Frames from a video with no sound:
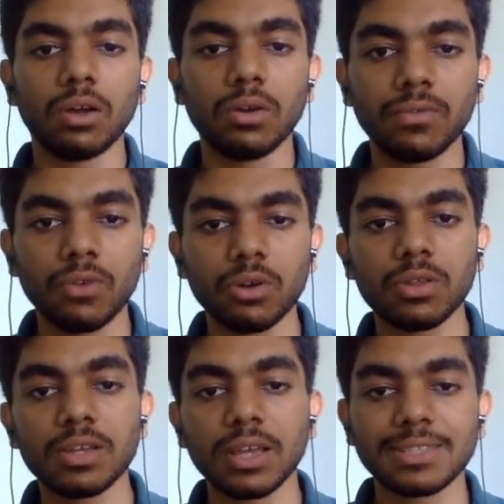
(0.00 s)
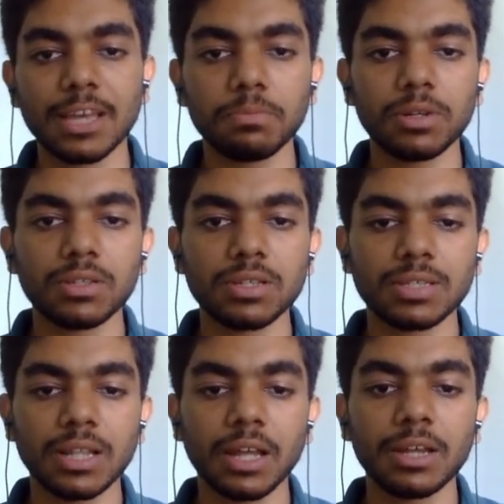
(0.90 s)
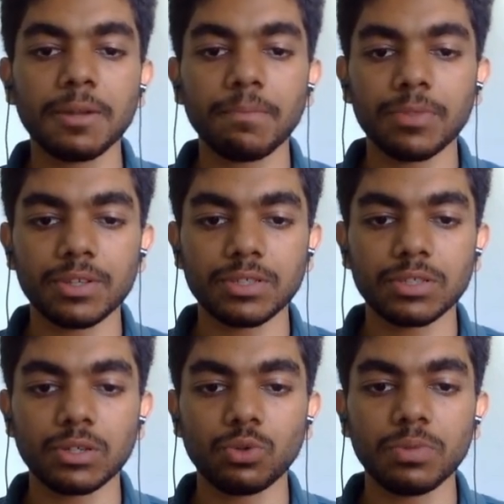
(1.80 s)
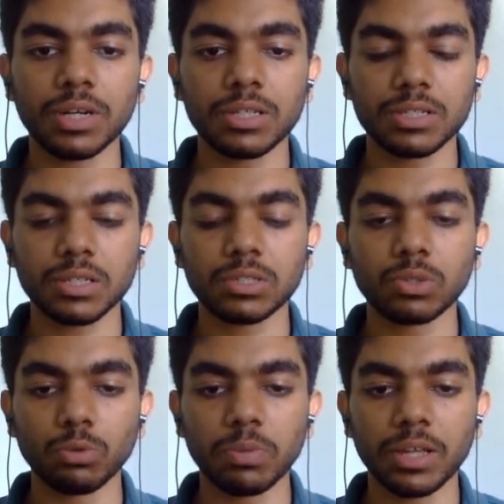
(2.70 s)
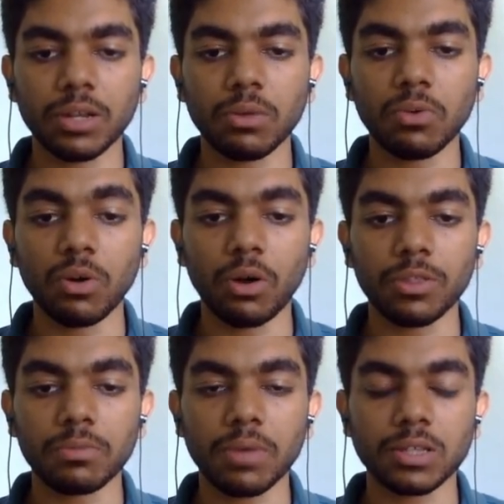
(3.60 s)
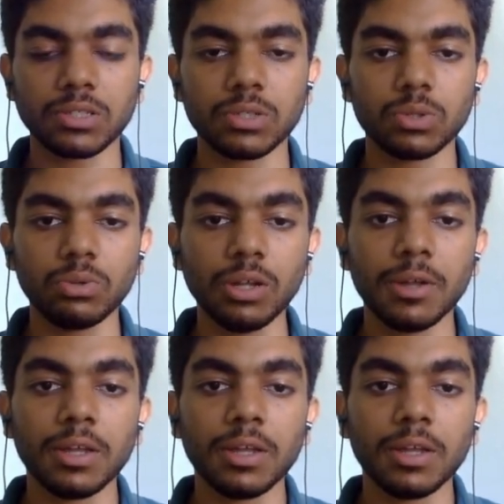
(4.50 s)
For example, in this slide, this is the Kubernetes control plane on the master node.